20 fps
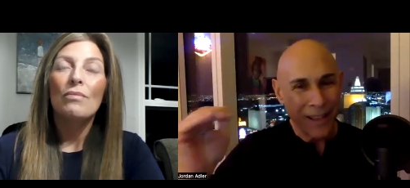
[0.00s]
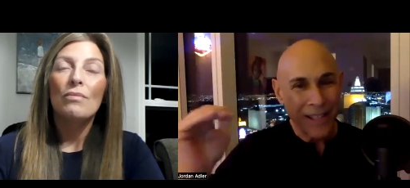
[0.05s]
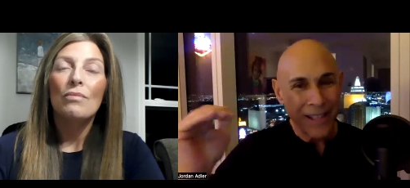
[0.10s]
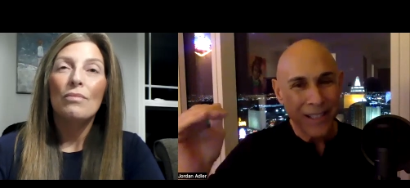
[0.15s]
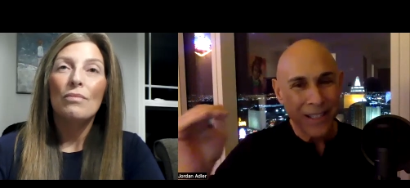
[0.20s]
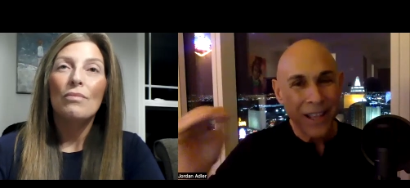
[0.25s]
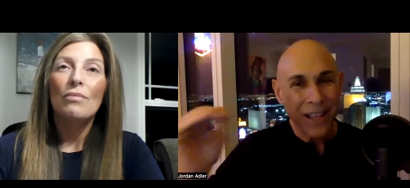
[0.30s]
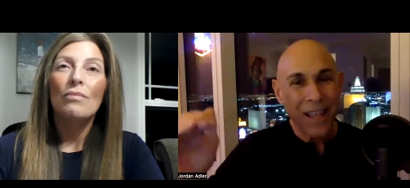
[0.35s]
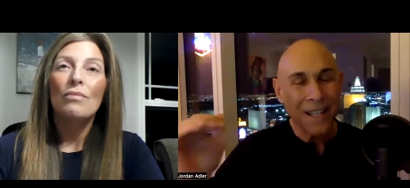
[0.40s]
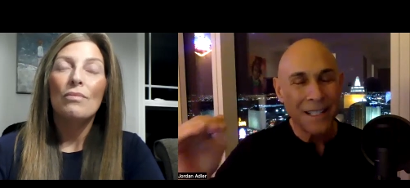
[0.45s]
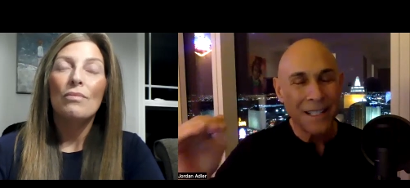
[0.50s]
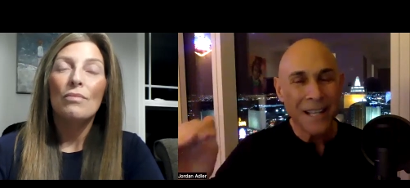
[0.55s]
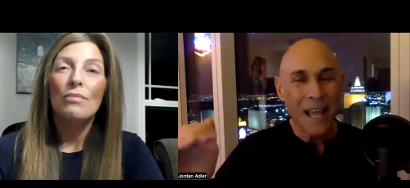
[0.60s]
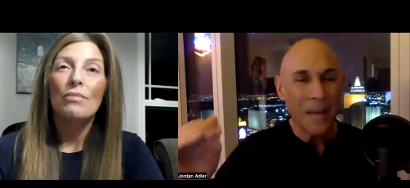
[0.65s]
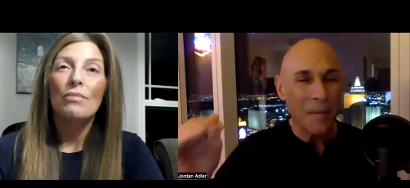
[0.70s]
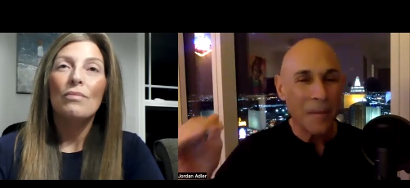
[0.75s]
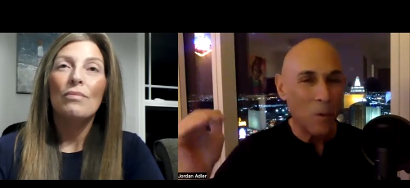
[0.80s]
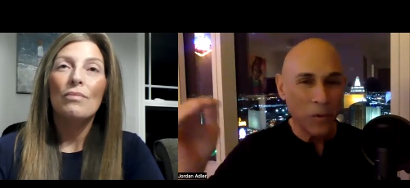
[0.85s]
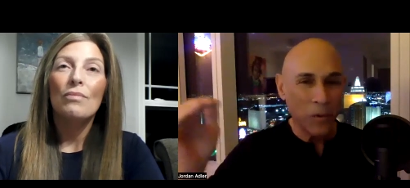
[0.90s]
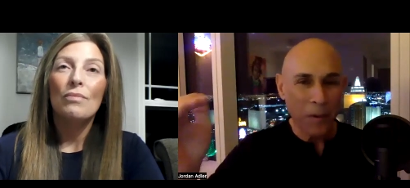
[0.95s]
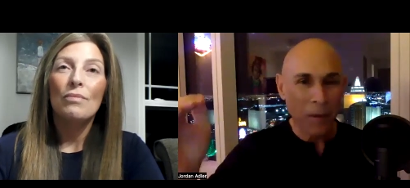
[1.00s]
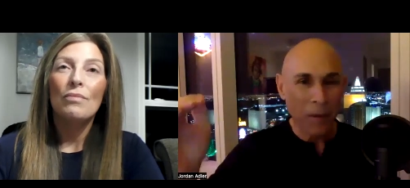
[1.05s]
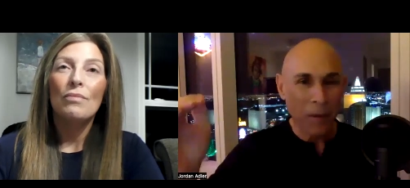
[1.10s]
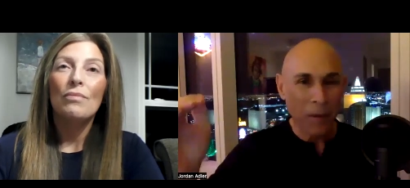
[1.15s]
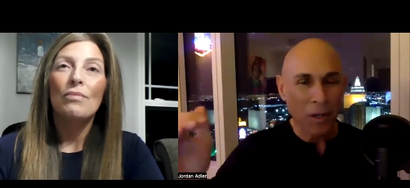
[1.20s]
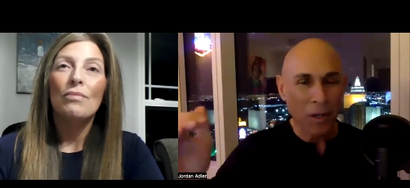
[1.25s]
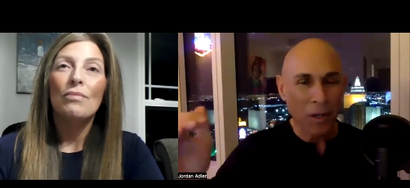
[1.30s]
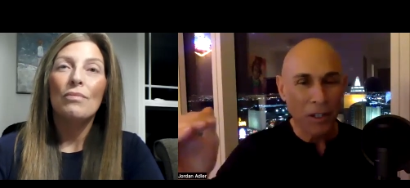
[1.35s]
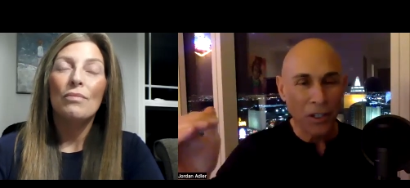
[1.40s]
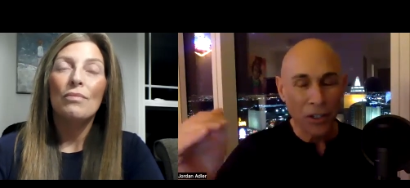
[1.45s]
Speaker 1: That's a lot of time. Most people
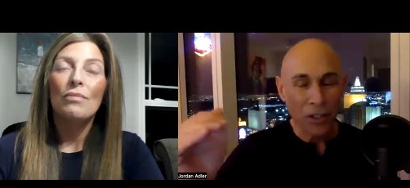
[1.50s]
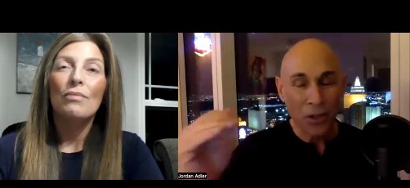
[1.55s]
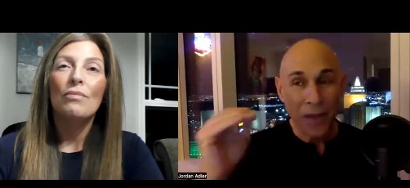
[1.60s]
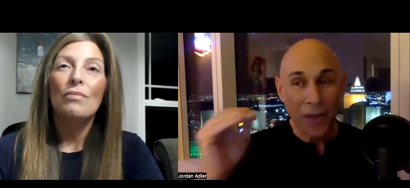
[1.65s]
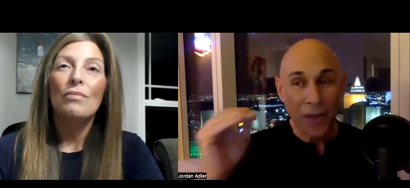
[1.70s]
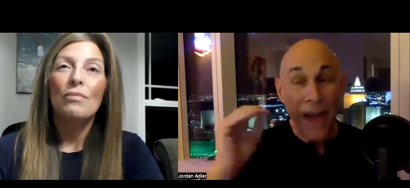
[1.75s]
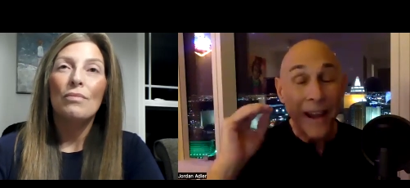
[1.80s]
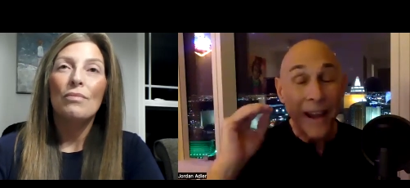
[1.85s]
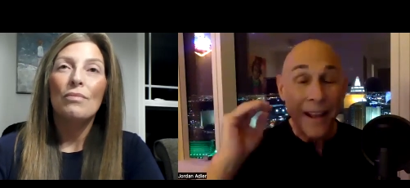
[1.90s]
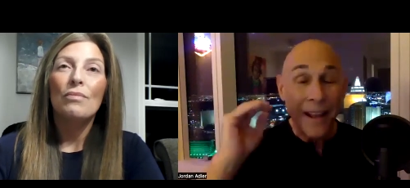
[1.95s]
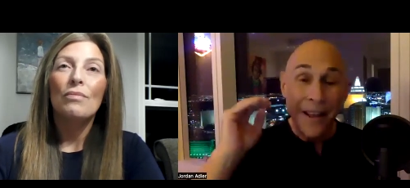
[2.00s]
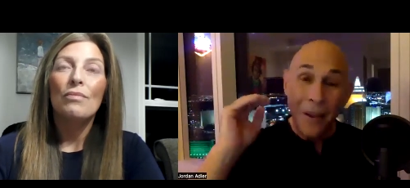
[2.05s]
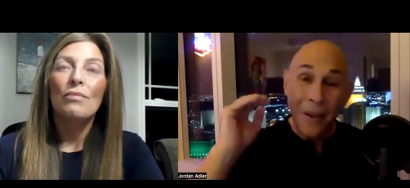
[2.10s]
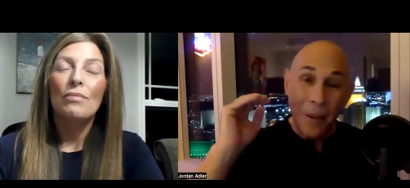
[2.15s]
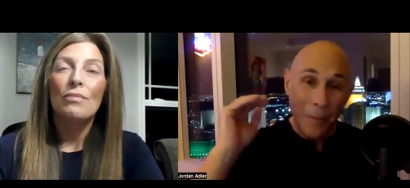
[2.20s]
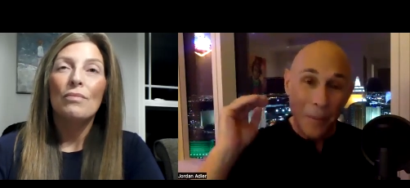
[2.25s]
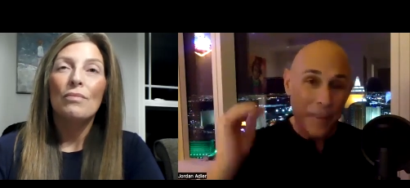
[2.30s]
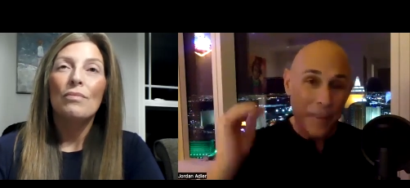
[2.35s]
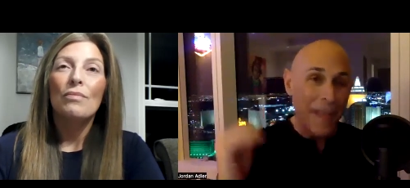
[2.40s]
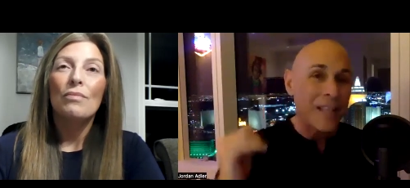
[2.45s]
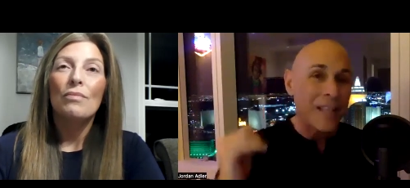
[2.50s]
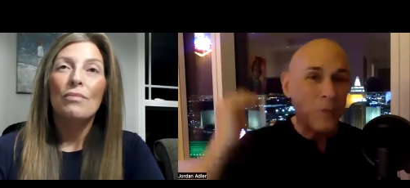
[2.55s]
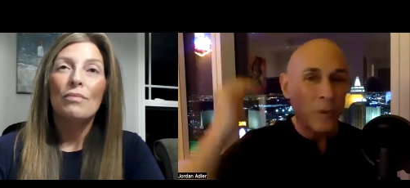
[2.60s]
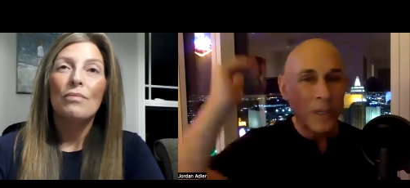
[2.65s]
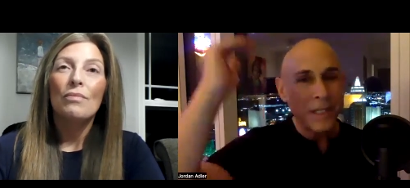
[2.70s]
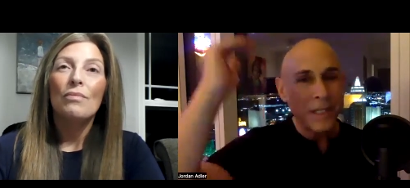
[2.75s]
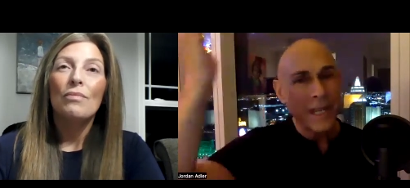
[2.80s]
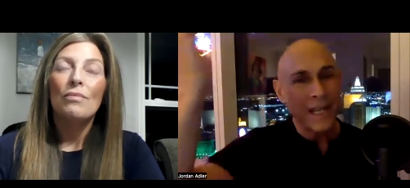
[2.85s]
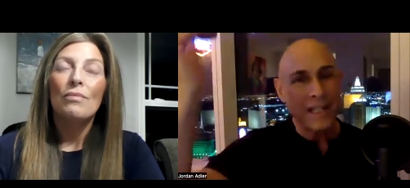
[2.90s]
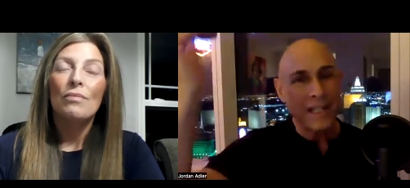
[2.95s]
aren't going to do that, but that's what
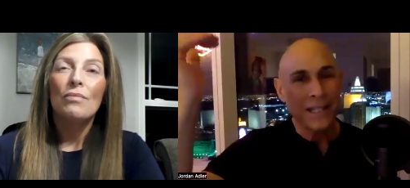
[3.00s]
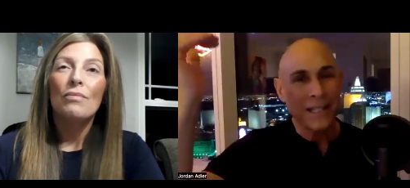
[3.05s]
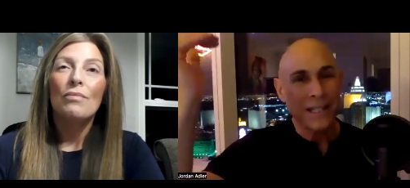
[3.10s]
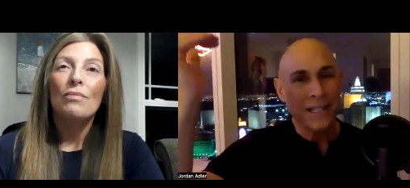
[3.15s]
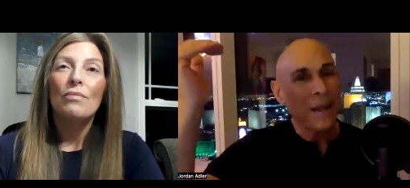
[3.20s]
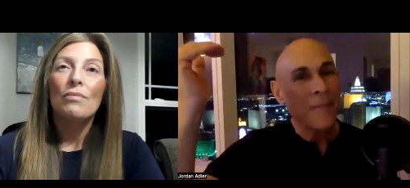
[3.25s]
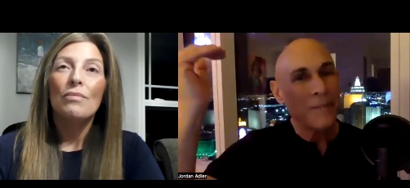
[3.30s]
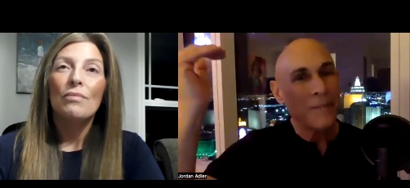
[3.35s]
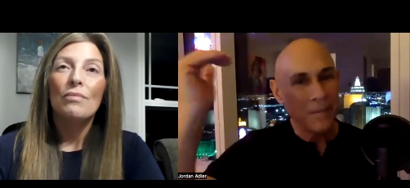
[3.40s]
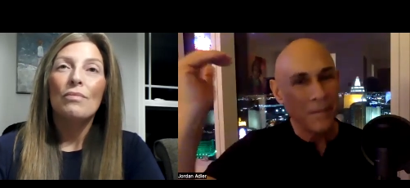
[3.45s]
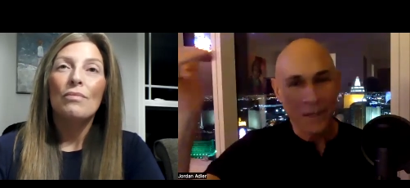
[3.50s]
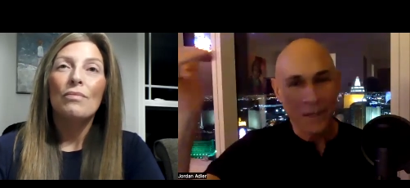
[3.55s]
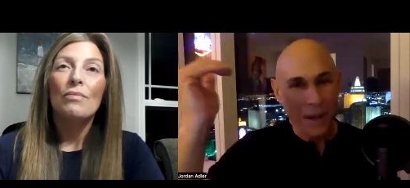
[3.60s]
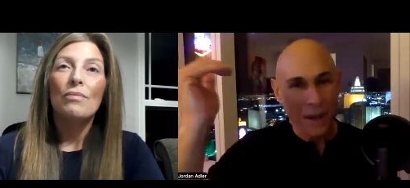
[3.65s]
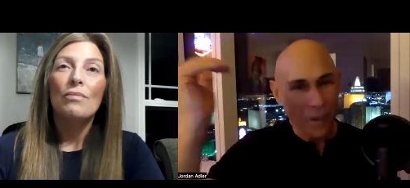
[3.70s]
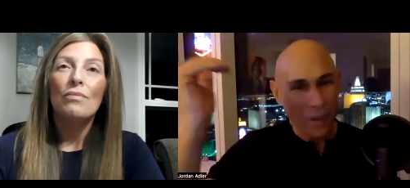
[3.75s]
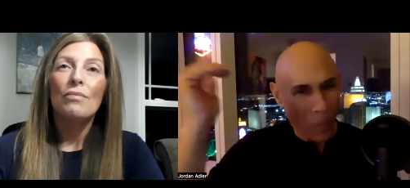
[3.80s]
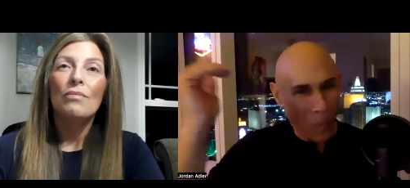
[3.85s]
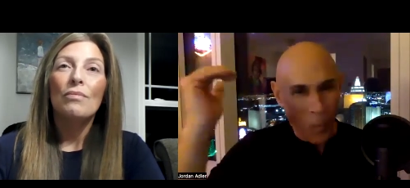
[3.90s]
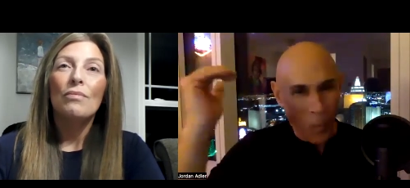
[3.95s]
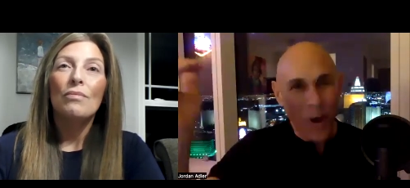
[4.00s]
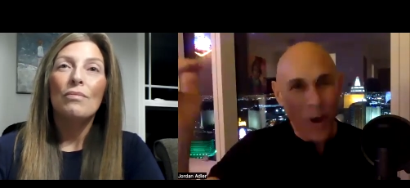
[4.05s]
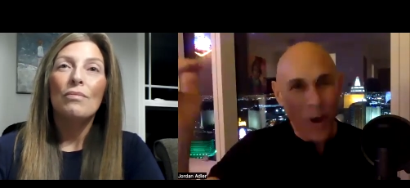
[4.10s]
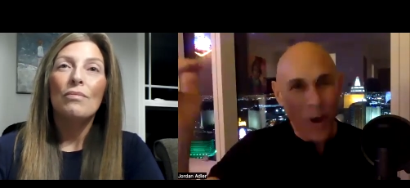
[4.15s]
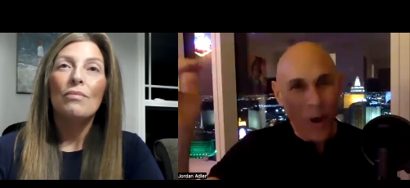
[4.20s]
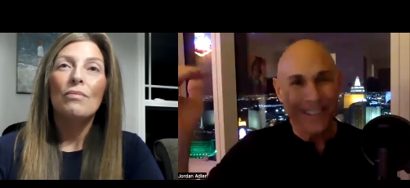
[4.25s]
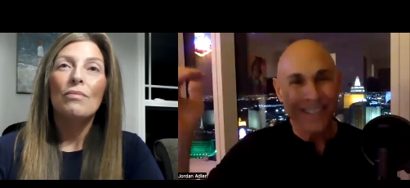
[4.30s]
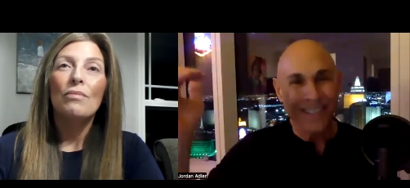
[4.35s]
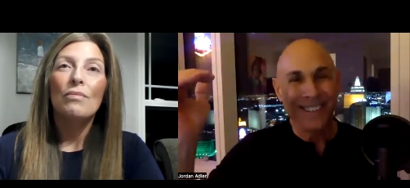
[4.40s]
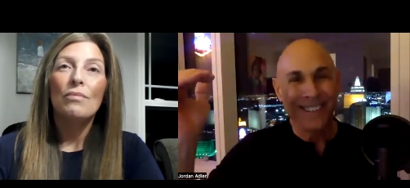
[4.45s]
it takes sometimes to be number
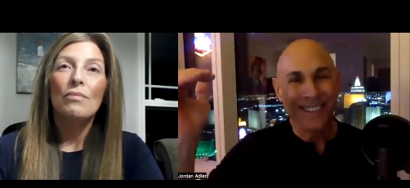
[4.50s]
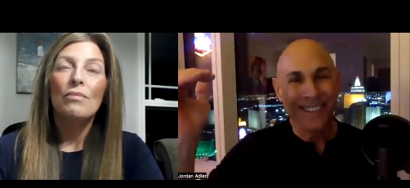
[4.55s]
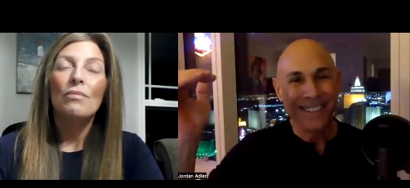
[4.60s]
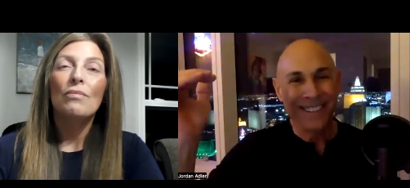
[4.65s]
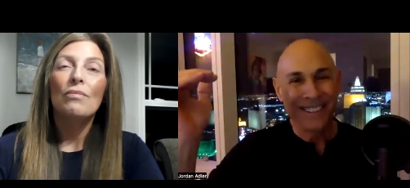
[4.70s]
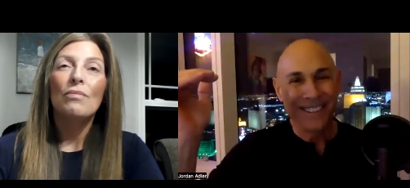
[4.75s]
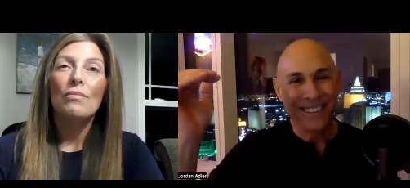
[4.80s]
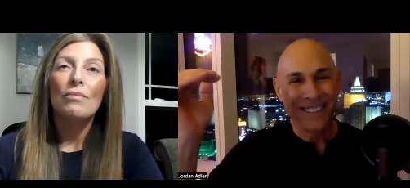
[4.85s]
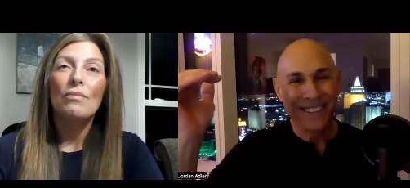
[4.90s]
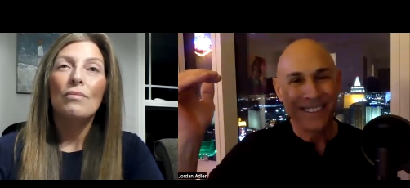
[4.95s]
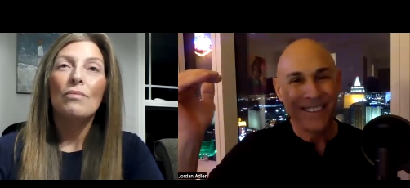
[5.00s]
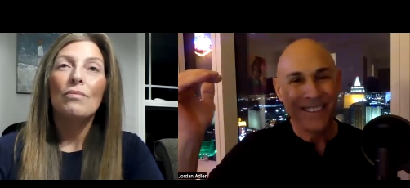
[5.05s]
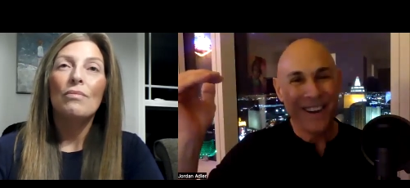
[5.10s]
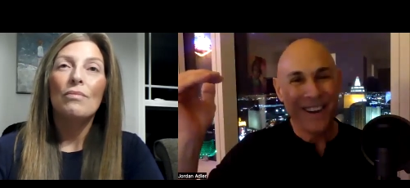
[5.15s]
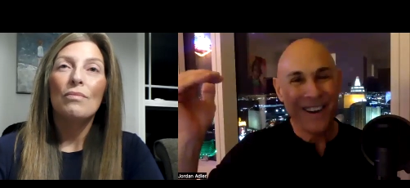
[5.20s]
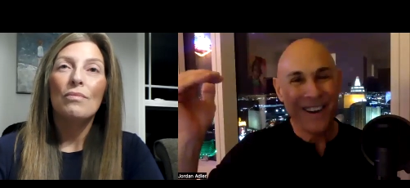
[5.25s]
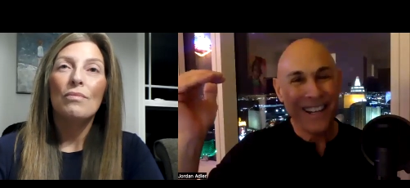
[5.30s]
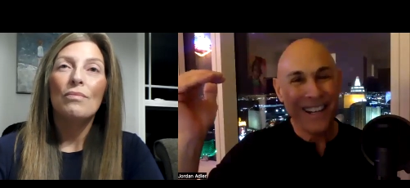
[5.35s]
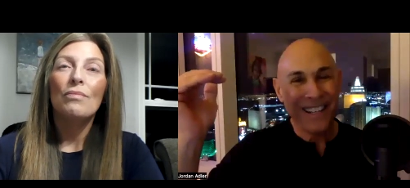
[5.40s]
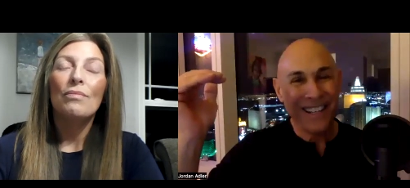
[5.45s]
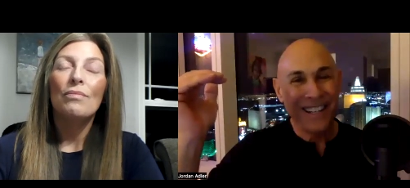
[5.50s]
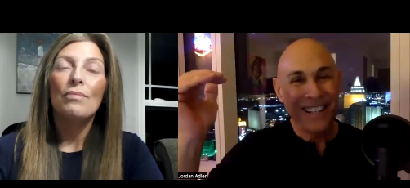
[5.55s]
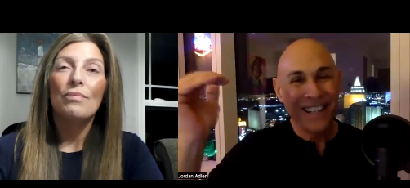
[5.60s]
one, right?